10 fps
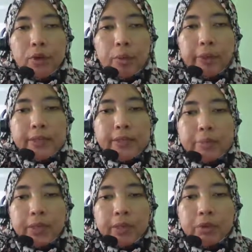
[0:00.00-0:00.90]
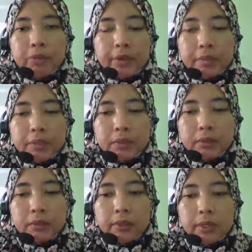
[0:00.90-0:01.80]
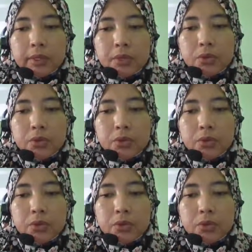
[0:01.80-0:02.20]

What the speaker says: for the third form in the separable variable.